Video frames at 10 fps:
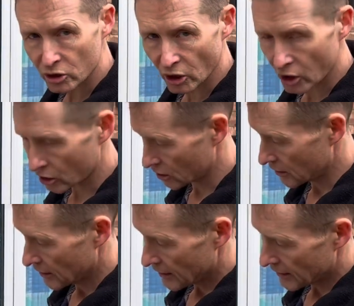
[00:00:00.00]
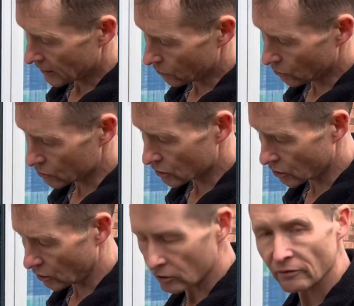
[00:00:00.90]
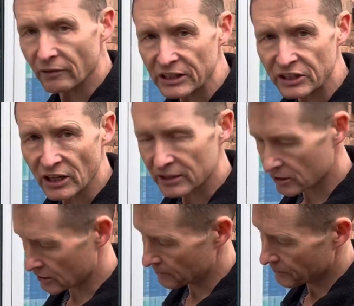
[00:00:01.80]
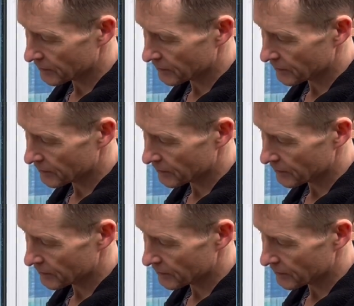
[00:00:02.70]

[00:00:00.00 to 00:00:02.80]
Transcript: stock. Now those are called V jets.